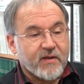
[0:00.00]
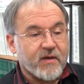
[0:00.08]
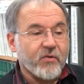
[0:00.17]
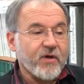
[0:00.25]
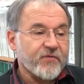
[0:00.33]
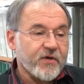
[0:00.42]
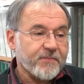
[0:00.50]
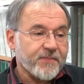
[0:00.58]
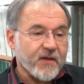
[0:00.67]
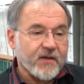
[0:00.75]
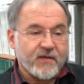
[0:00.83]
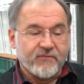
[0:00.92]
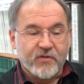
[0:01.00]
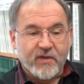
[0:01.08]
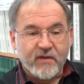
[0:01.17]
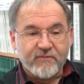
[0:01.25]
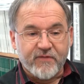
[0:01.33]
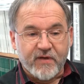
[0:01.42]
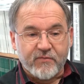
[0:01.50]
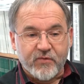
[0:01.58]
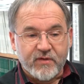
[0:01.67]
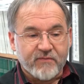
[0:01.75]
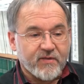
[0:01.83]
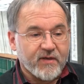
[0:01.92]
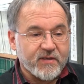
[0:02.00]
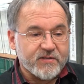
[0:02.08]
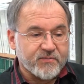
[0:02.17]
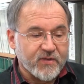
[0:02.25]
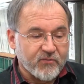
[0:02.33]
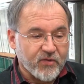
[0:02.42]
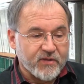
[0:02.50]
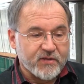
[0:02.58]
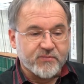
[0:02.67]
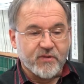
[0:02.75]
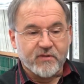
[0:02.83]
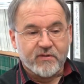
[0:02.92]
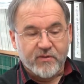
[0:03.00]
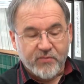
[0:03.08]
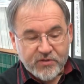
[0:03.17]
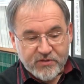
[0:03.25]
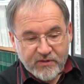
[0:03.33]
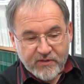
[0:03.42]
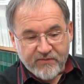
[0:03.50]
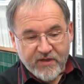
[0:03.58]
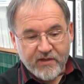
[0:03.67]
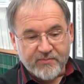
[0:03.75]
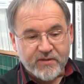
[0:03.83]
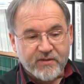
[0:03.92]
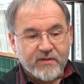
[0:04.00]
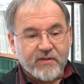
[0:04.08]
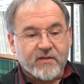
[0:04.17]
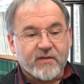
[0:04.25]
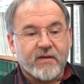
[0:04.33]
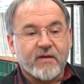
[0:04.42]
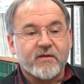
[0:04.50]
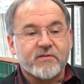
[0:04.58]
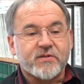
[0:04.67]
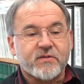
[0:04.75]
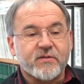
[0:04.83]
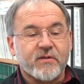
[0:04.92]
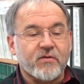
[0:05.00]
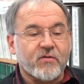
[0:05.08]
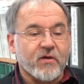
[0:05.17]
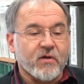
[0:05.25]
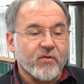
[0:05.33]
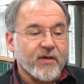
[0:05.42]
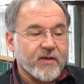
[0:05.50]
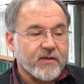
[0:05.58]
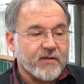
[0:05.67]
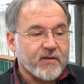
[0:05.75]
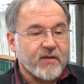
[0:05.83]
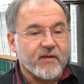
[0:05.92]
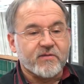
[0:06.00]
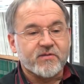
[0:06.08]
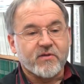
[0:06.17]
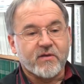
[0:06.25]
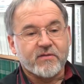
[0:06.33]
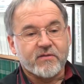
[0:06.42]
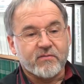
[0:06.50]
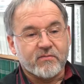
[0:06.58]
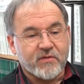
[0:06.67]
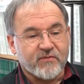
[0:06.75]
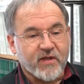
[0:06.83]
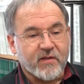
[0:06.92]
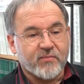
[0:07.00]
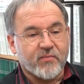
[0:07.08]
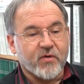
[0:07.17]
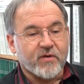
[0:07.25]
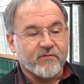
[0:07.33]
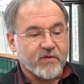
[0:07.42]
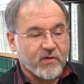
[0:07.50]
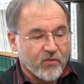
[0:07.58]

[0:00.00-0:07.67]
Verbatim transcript: However, uh, if you can't find one, if there hasn't been one that's been commercially developed, uh, certainly you can go ahead and start to develop one of your